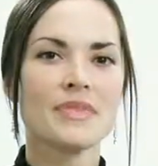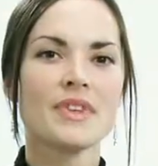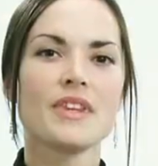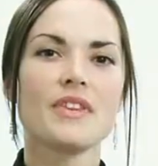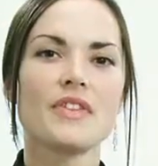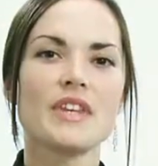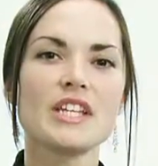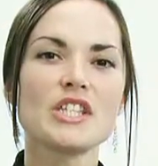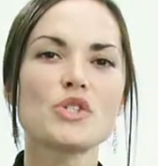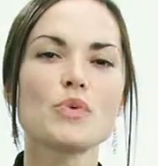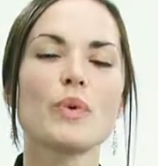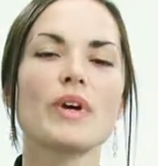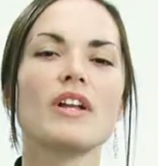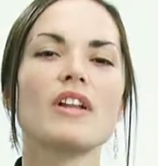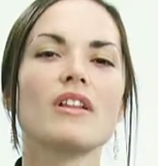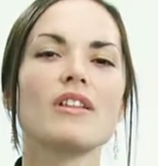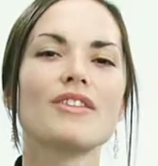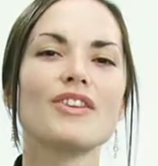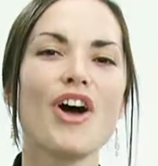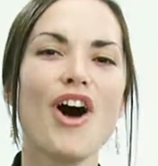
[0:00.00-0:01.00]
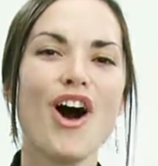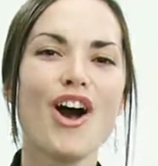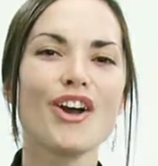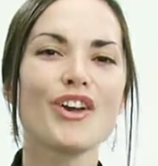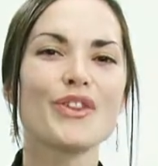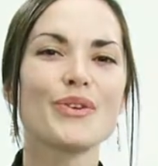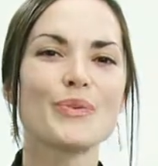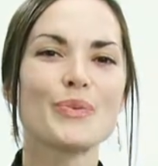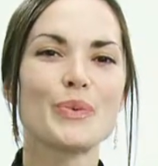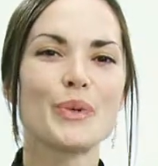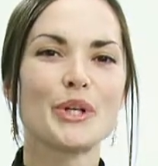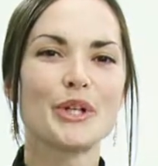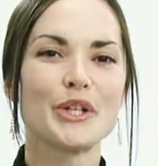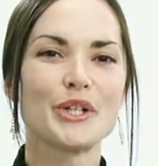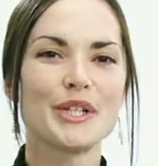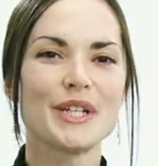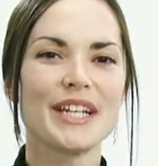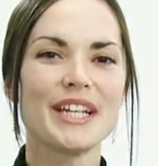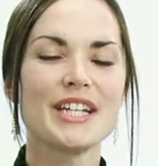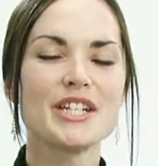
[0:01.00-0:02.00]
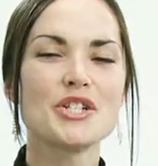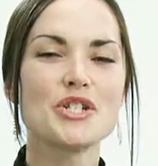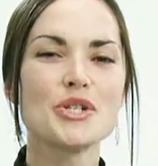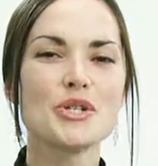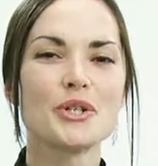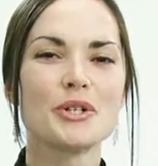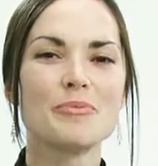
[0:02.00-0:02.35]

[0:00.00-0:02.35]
This will lock the word into your